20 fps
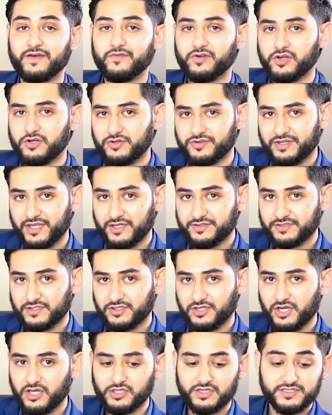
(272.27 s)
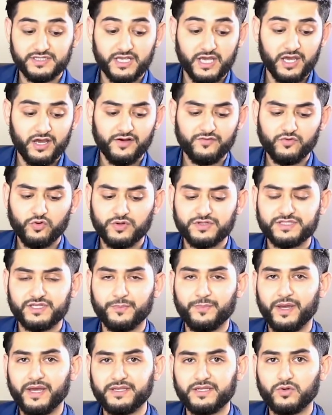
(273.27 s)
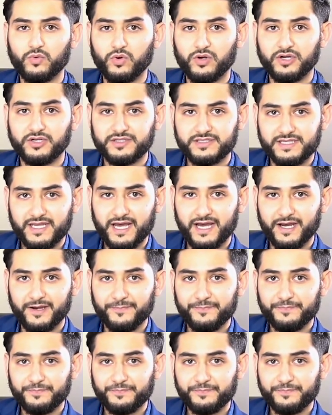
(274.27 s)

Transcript: seven hundred thousand dollars, of course, depending where it's at.